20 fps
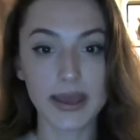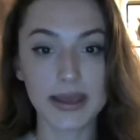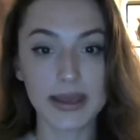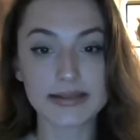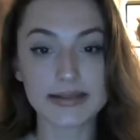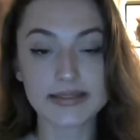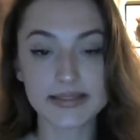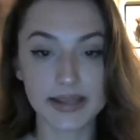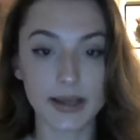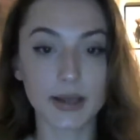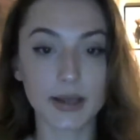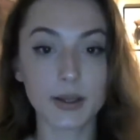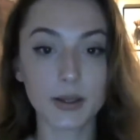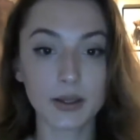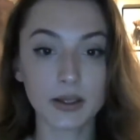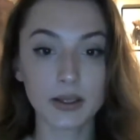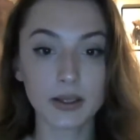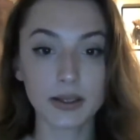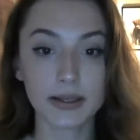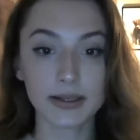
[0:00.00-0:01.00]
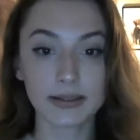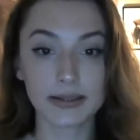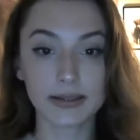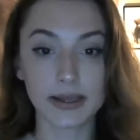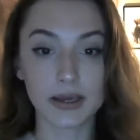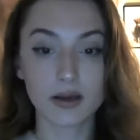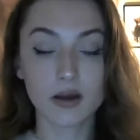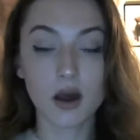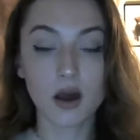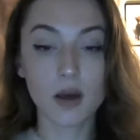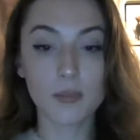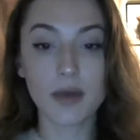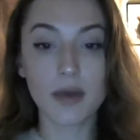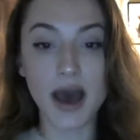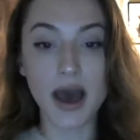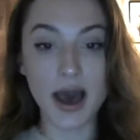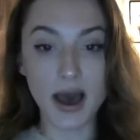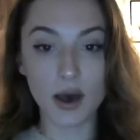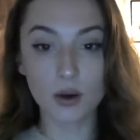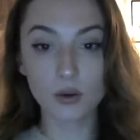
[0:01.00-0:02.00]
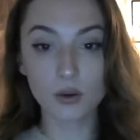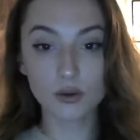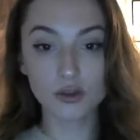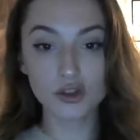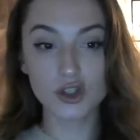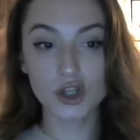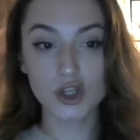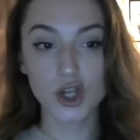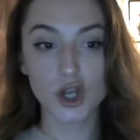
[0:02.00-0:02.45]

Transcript: and come out